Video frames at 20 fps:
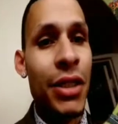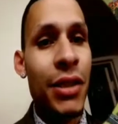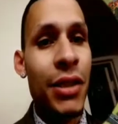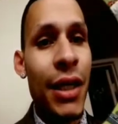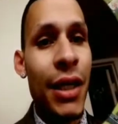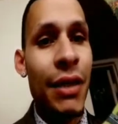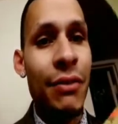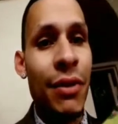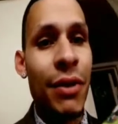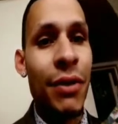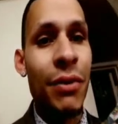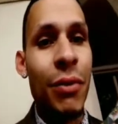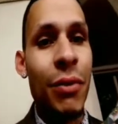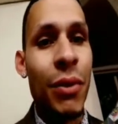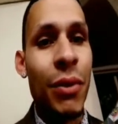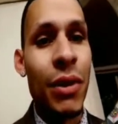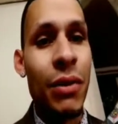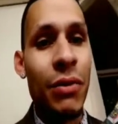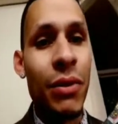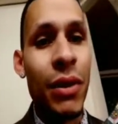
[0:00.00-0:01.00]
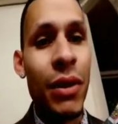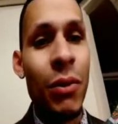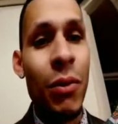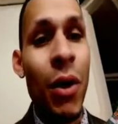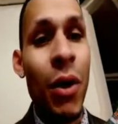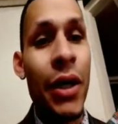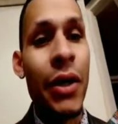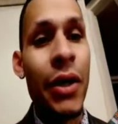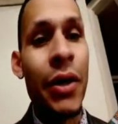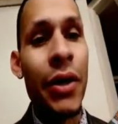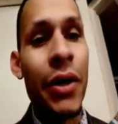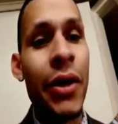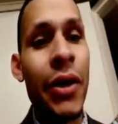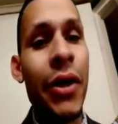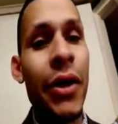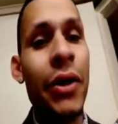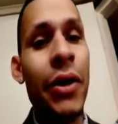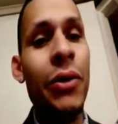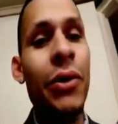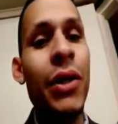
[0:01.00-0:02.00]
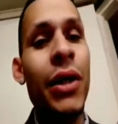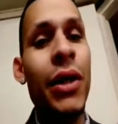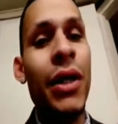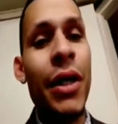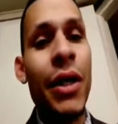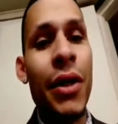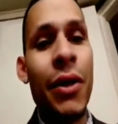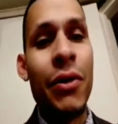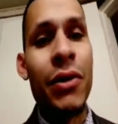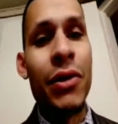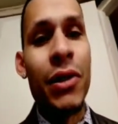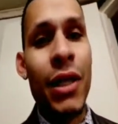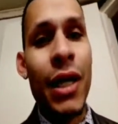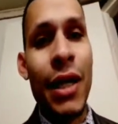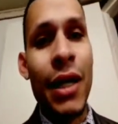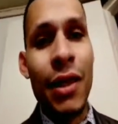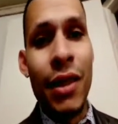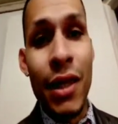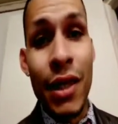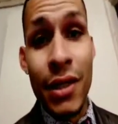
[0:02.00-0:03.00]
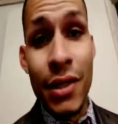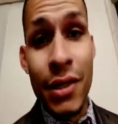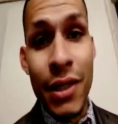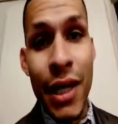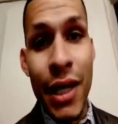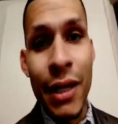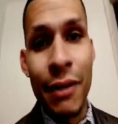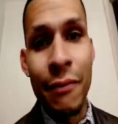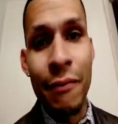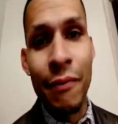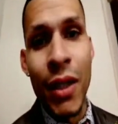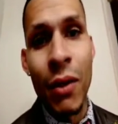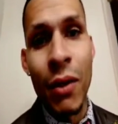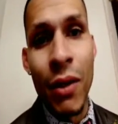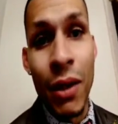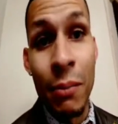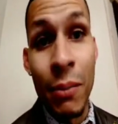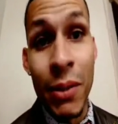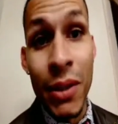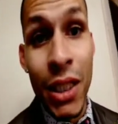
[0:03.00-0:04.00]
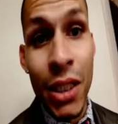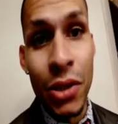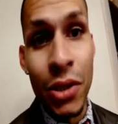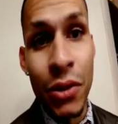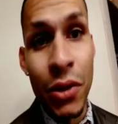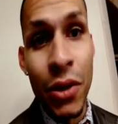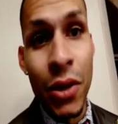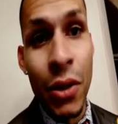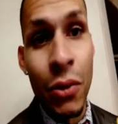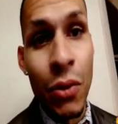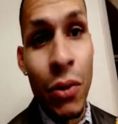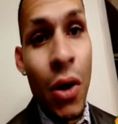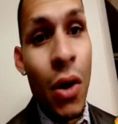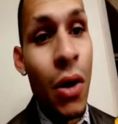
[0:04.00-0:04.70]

you weren't really wanting her to go. And there's a lot of things that can potentially go wrong,